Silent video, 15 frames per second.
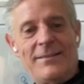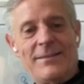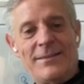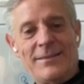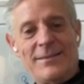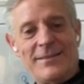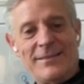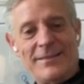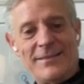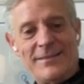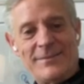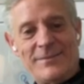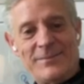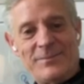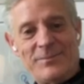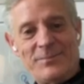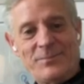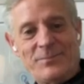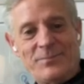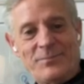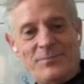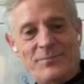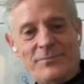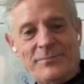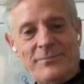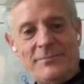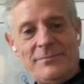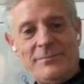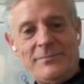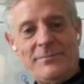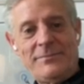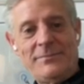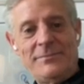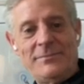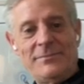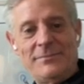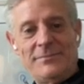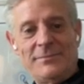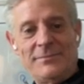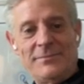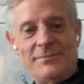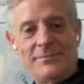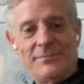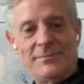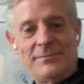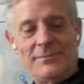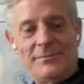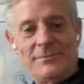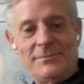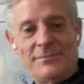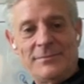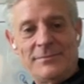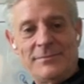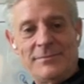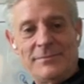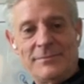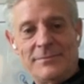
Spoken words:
[no speech]